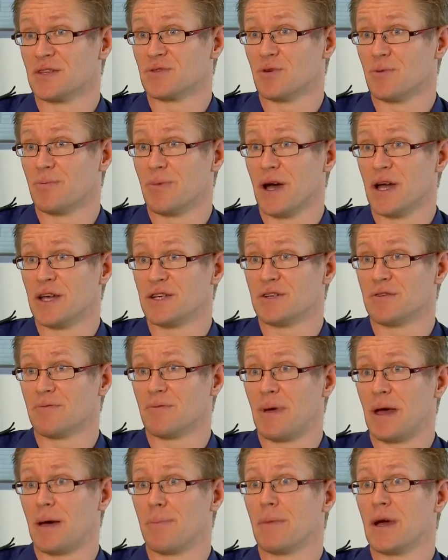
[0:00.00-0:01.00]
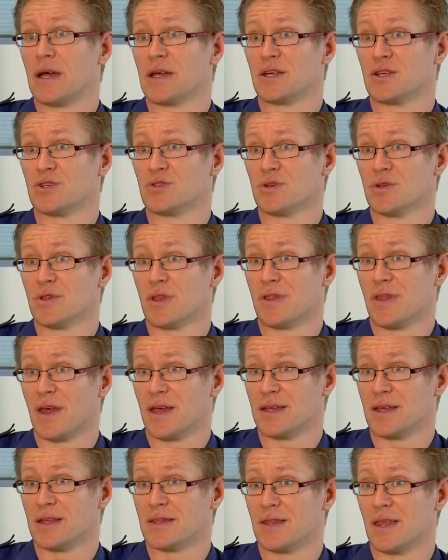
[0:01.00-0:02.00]
to a patient are about making sure that
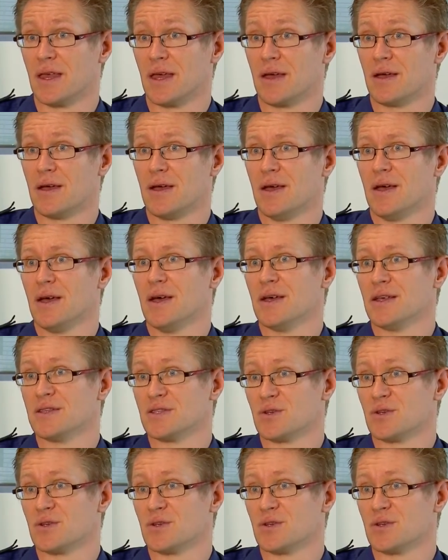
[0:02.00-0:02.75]
they get there as